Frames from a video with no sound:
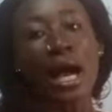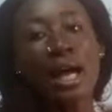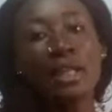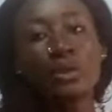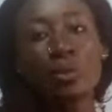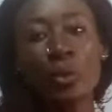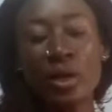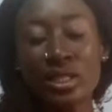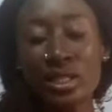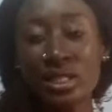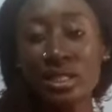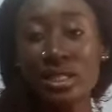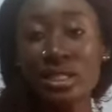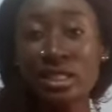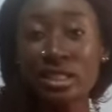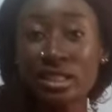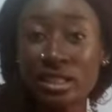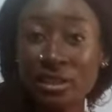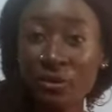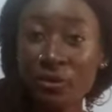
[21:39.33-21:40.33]
and what is
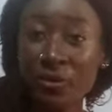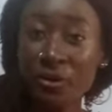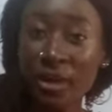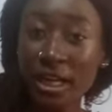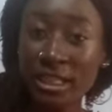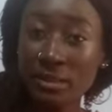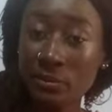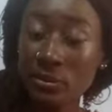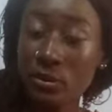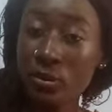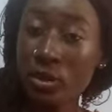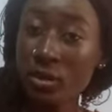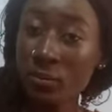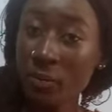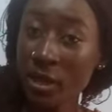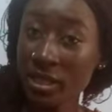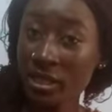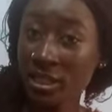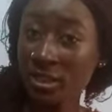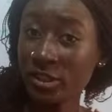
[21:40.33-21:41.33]
the difference between
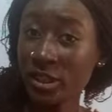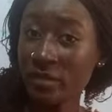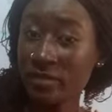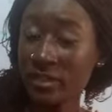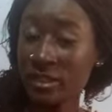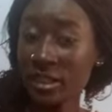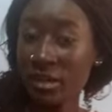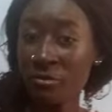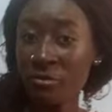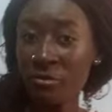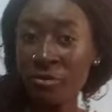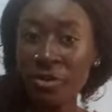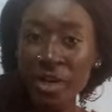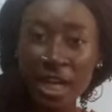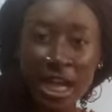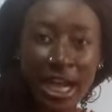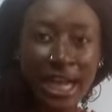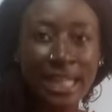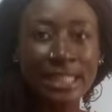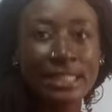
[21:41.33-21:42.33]
pattern drafting and
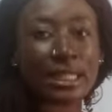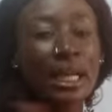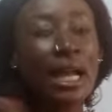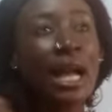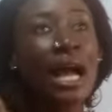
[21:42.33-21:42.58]
freehand.